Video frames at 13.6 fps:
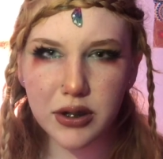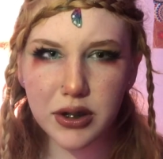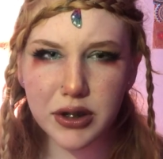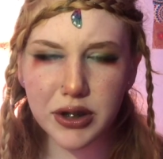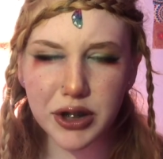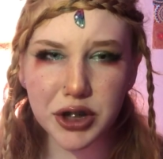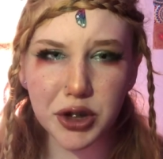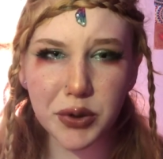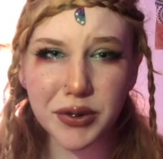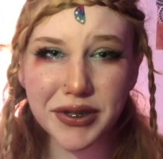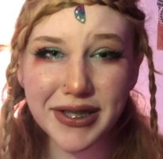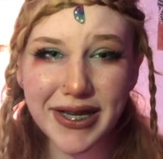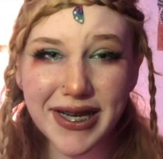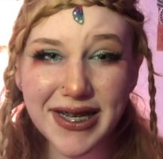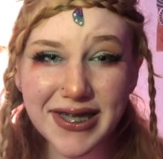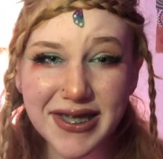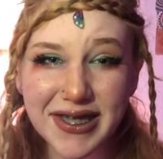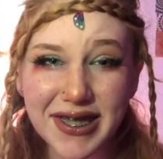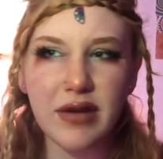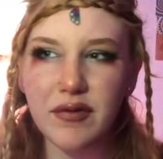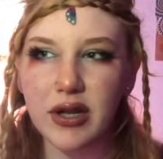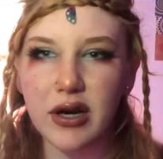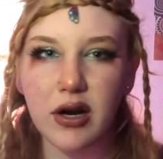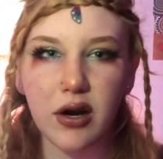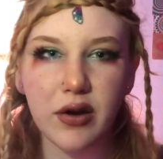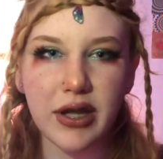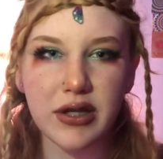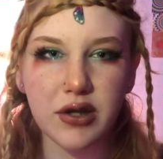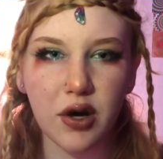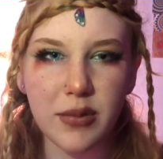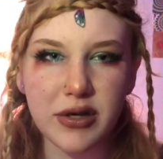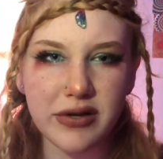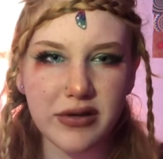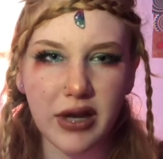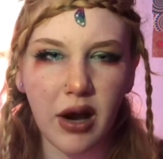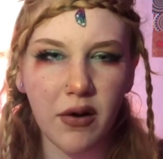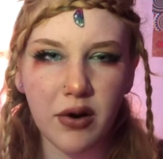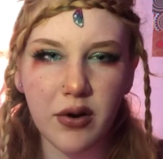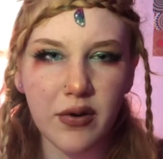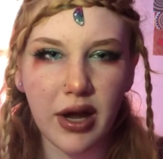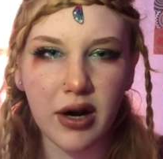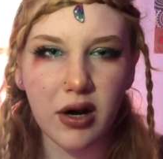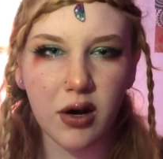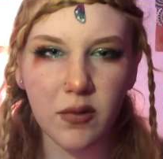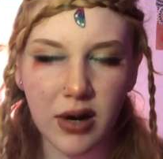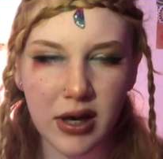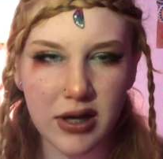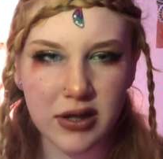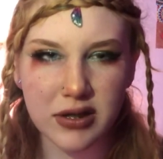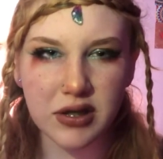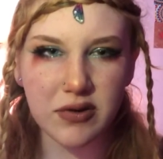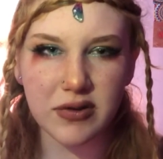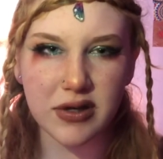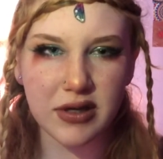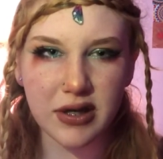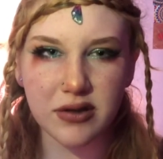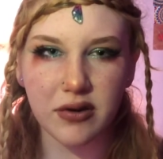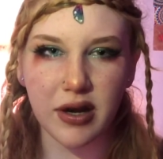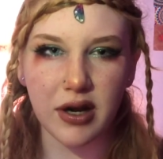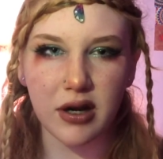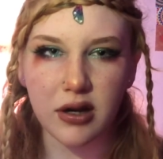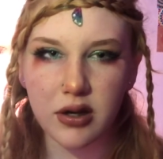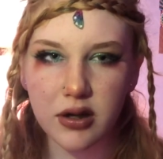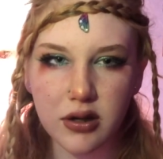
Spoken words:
Did you snitch? Even the girl that told me, she was like, I don't know who that girl was, and she was a 6th grader.